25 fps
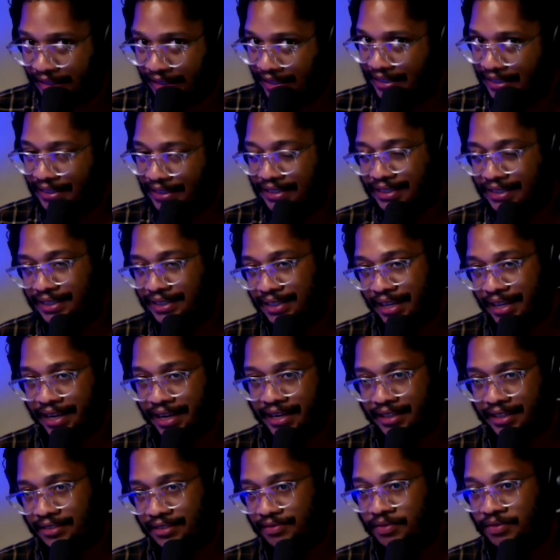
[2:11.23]
Like
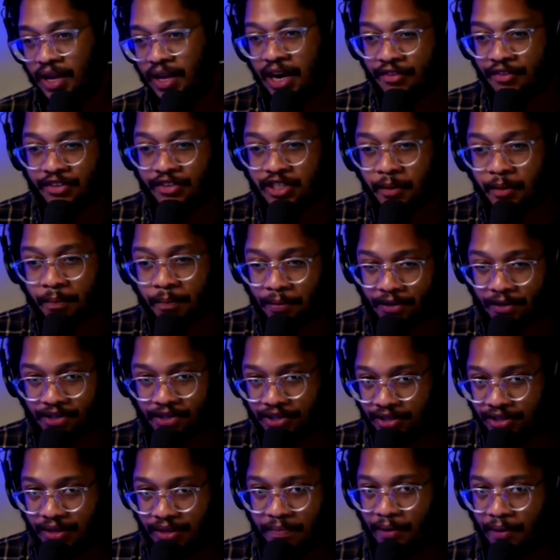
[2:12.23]
none of us are
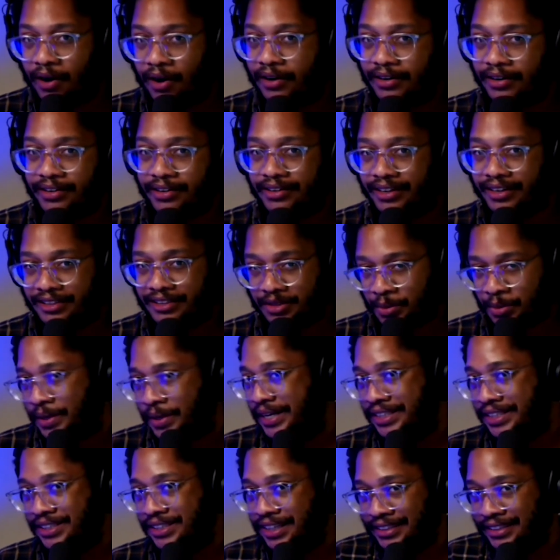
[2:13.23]
personally partnered on
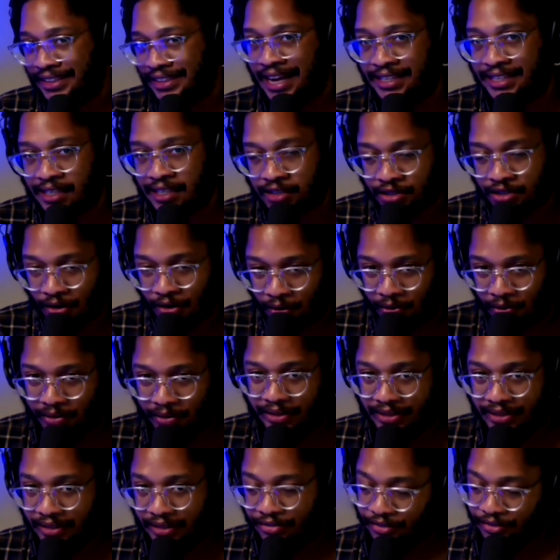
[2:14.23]
Twitch. Like that's a totally
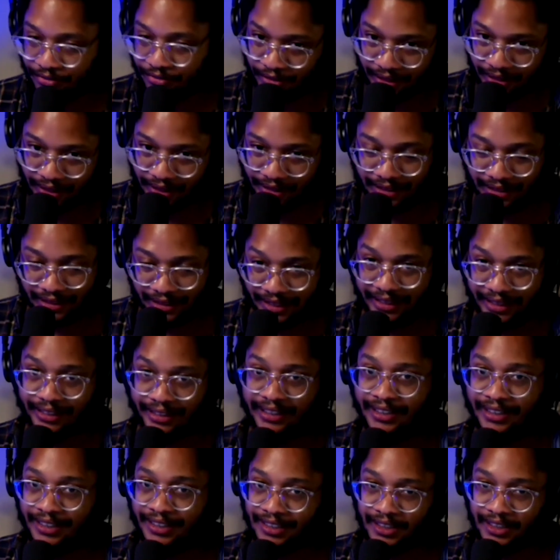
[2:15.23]
different fucking thing.
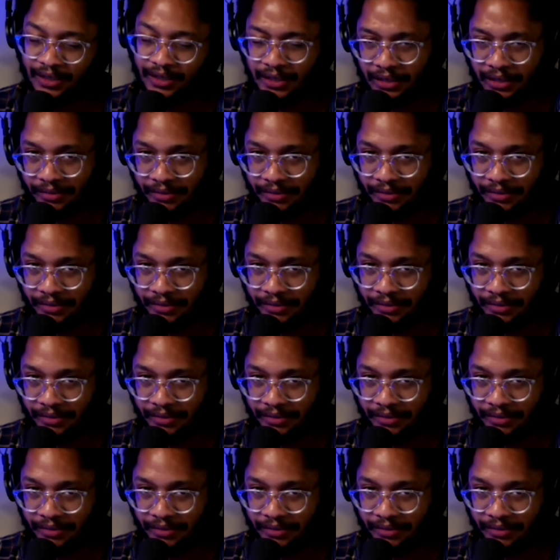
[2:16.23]
You know what I mean?